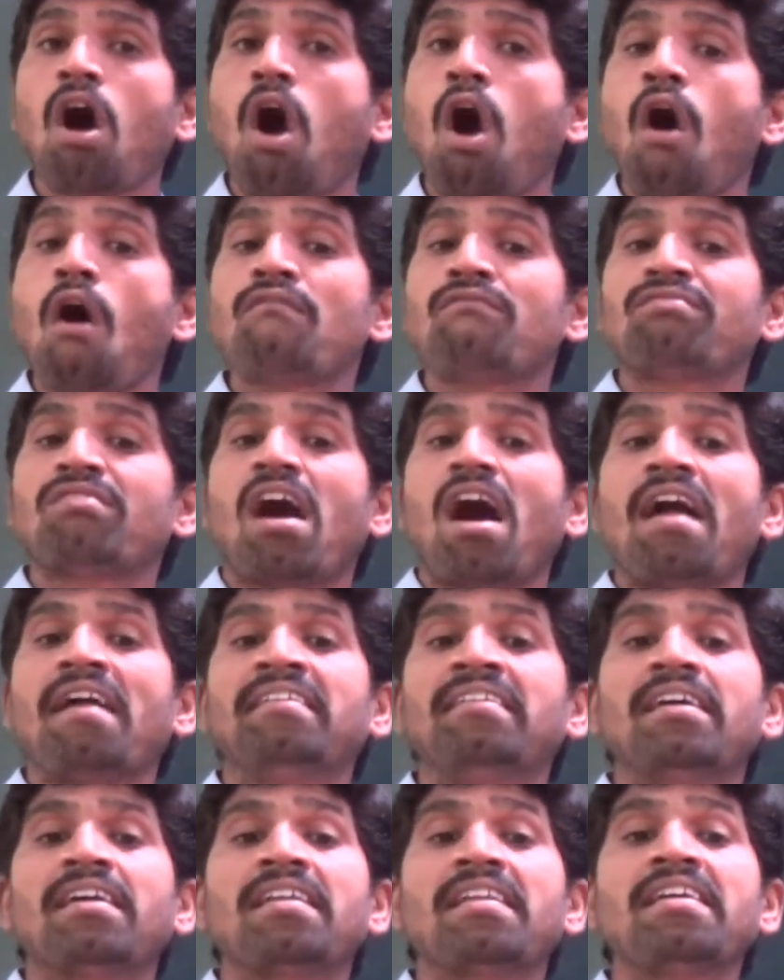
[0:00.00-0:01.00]
of
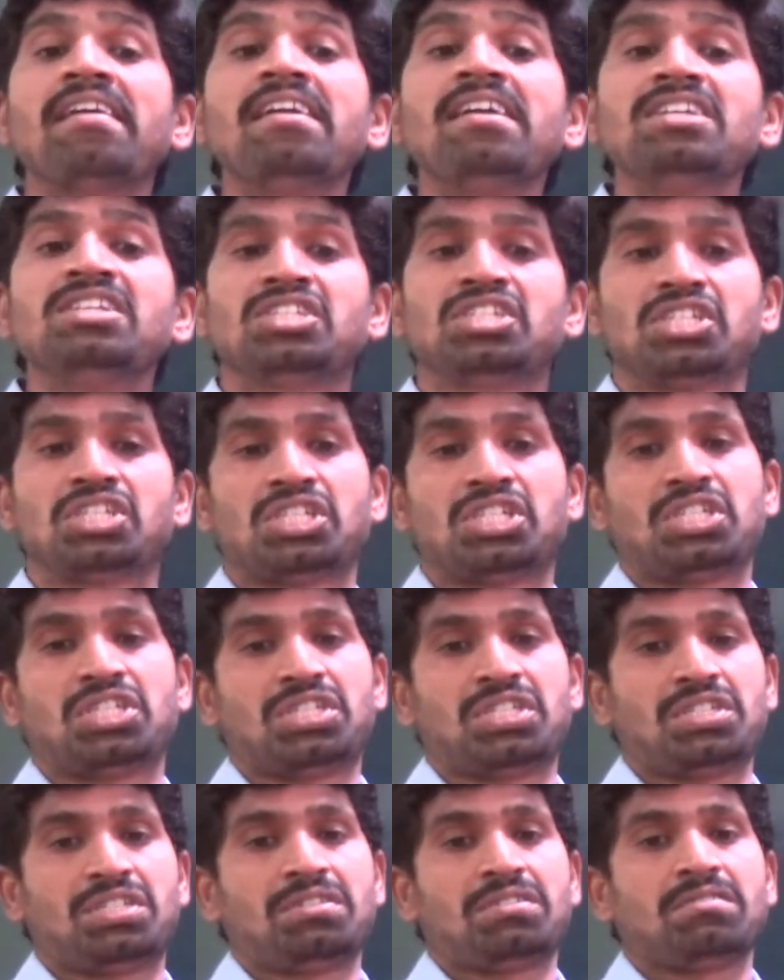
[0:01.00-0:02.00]

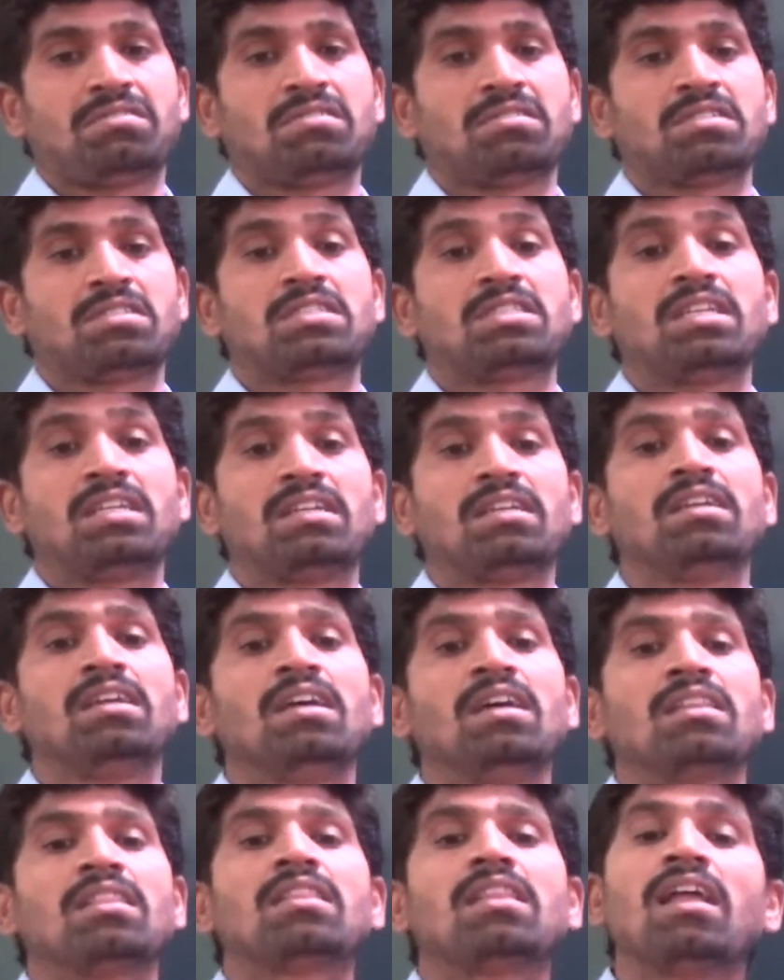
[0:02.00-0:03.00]
underage.
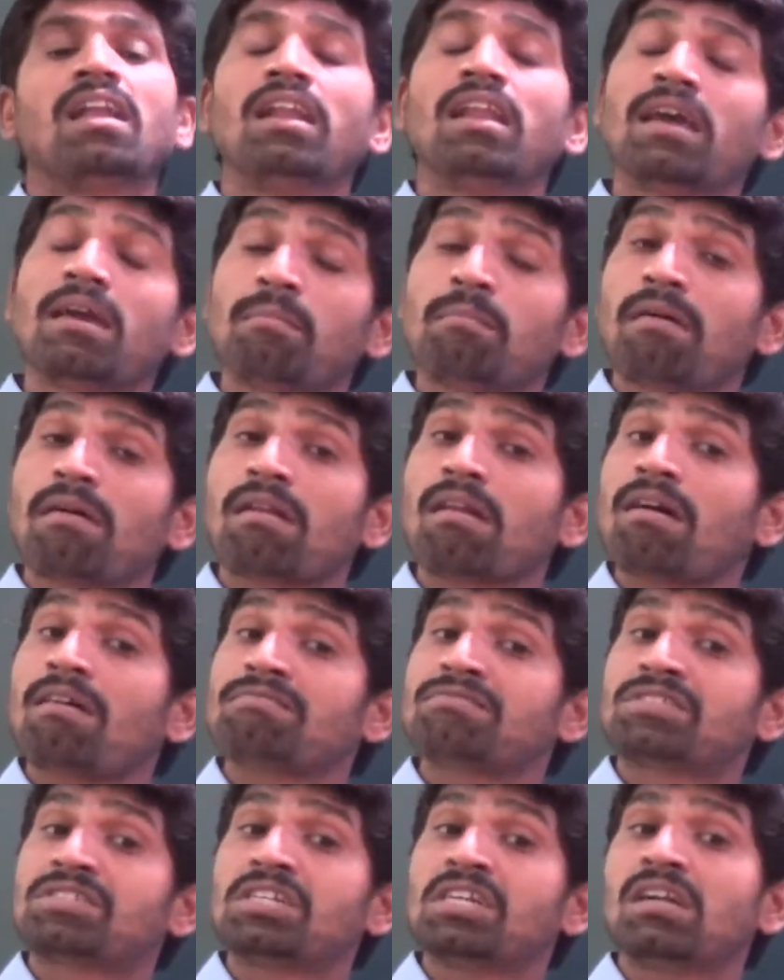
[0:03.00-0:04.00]
See, the labor
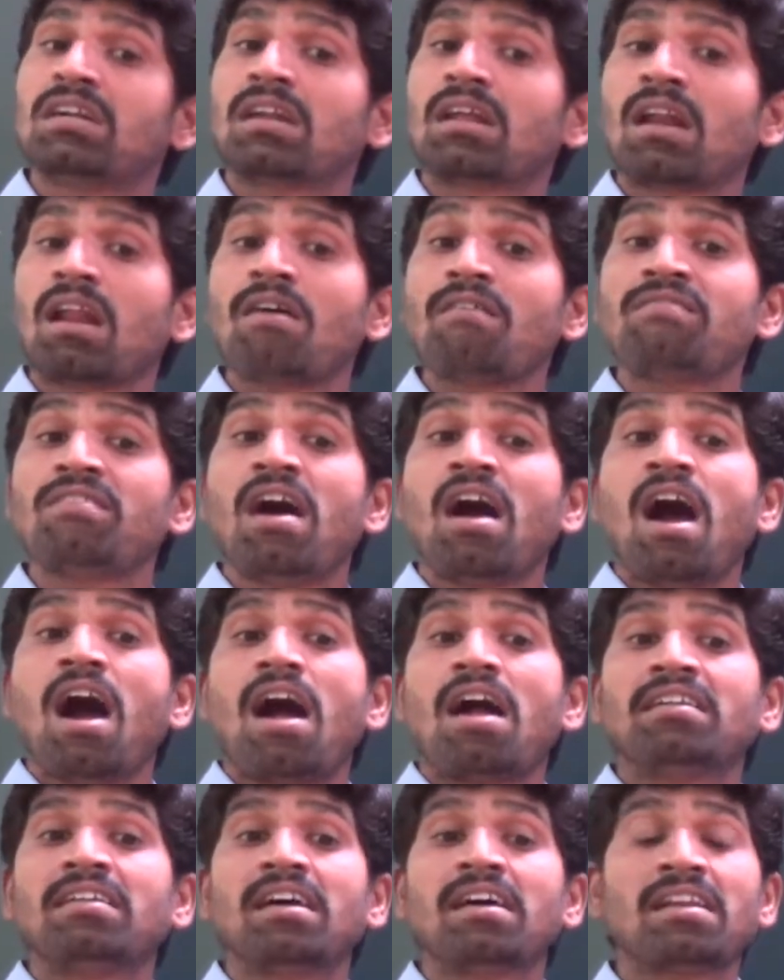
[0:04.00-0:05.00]
of children of
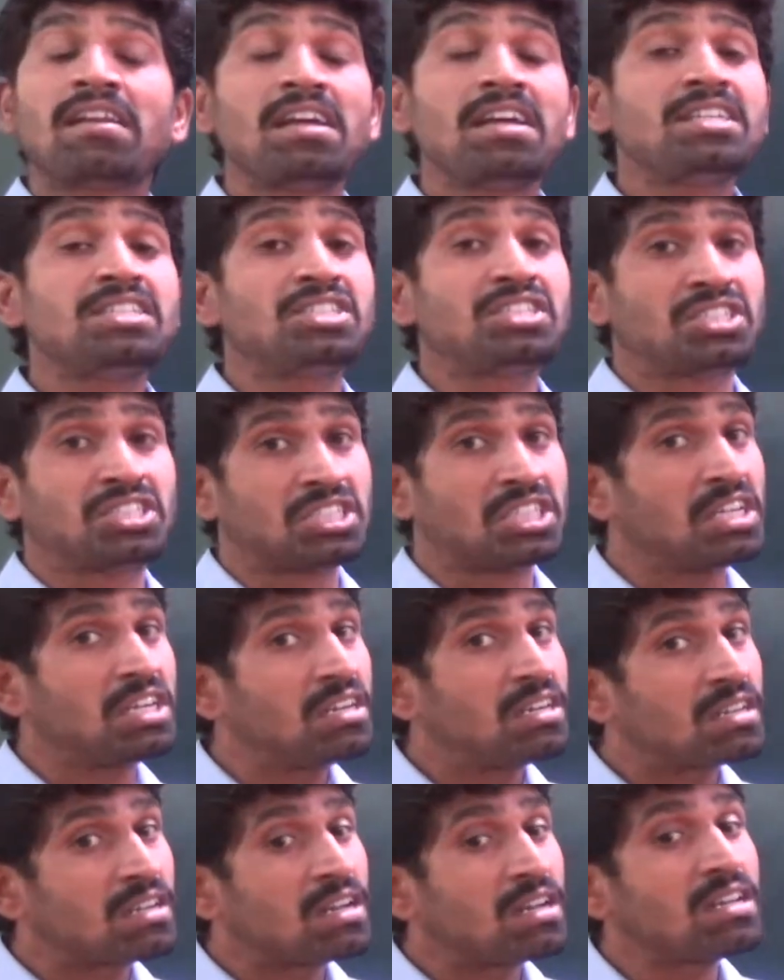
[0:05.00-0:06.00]
underage
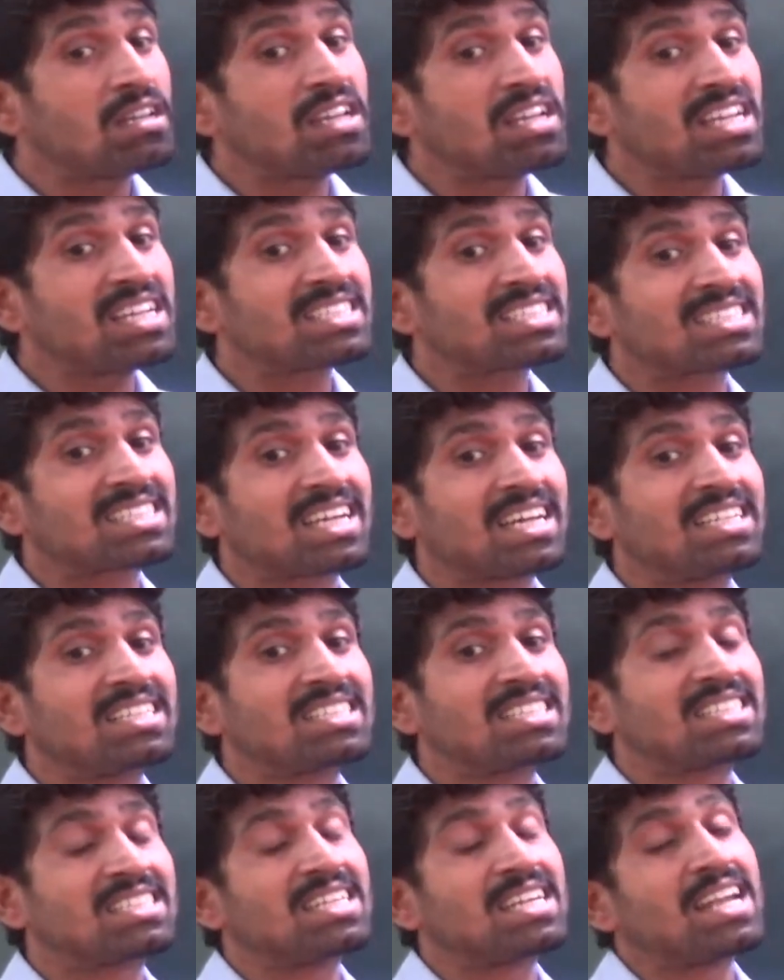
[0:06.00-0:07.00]
children is
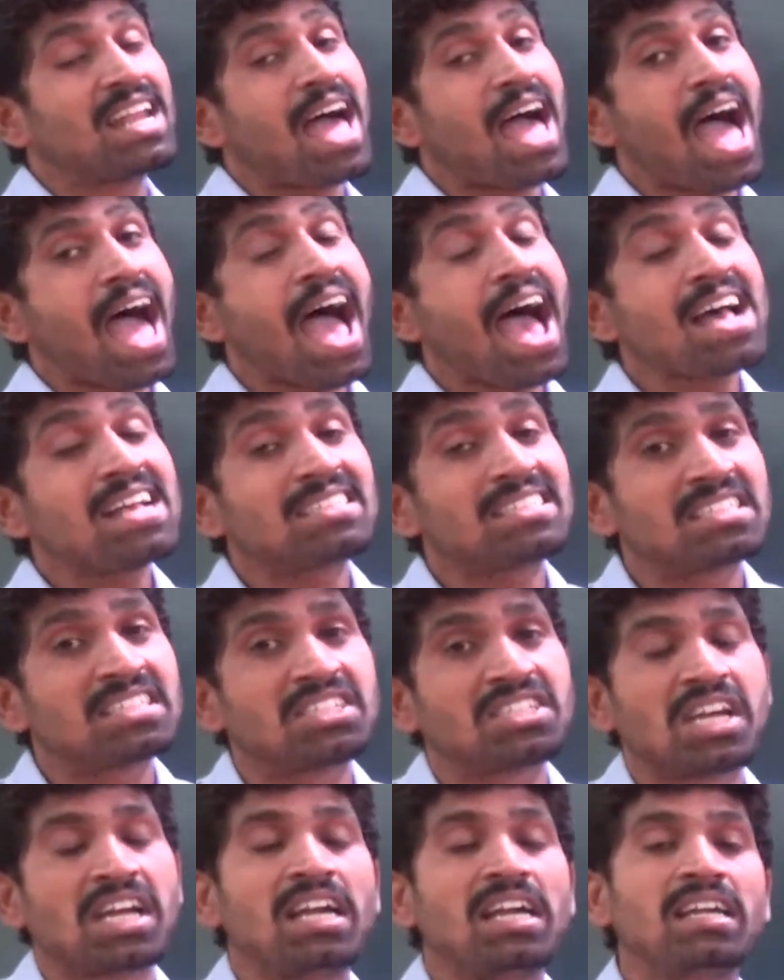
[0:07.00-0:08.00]
considered
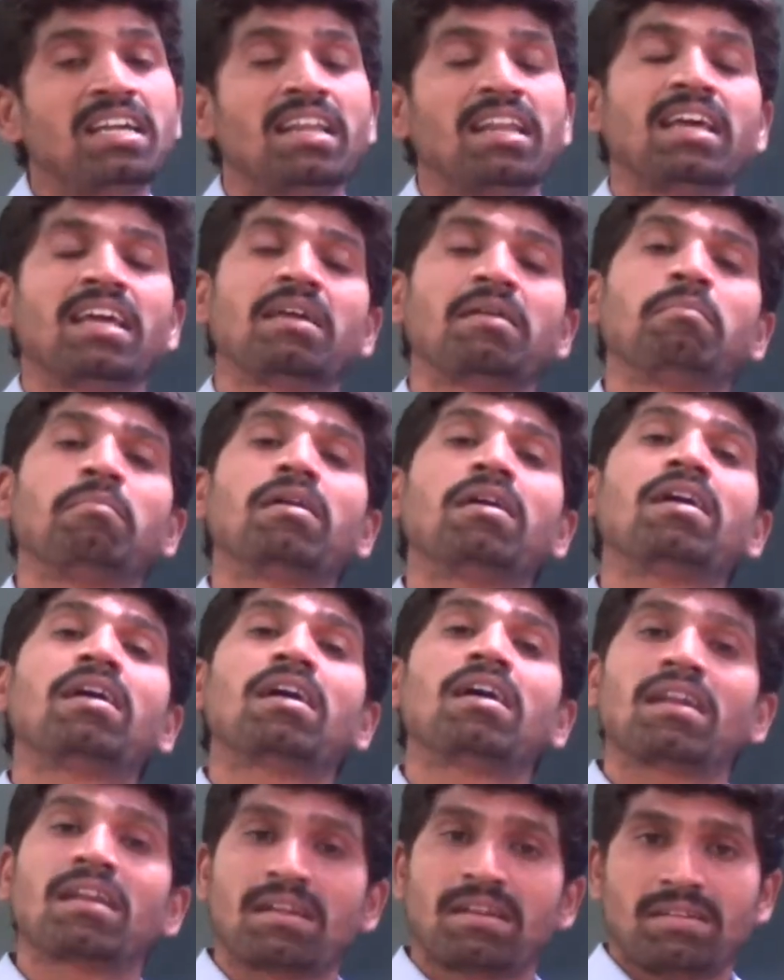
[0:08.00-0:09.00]
as child
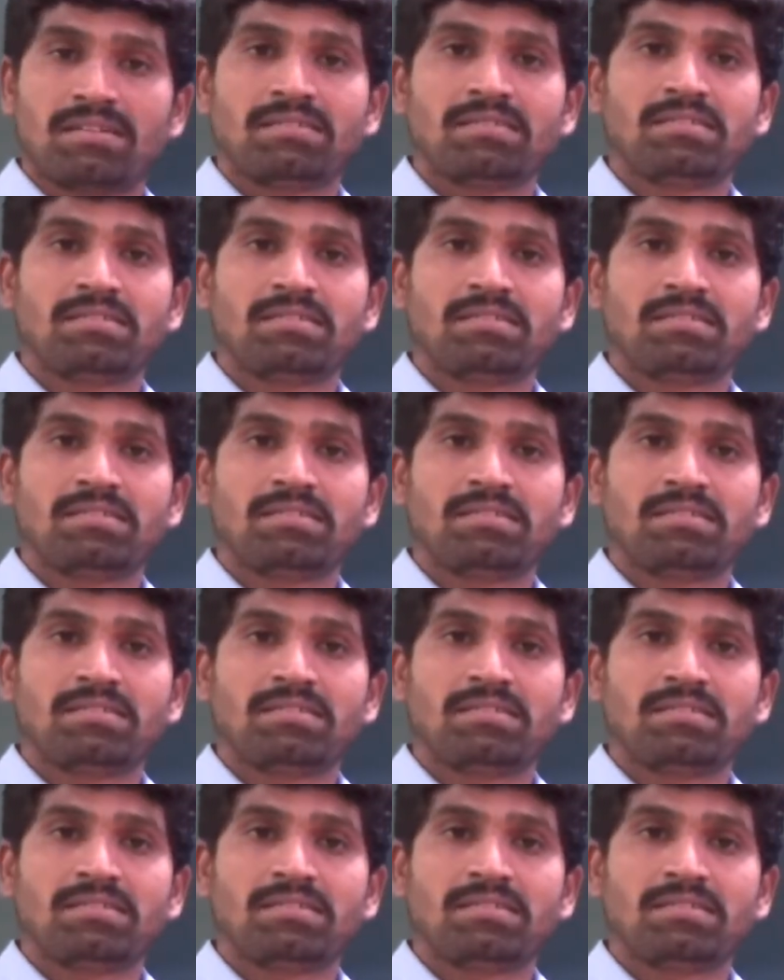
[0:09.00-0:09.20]
labor.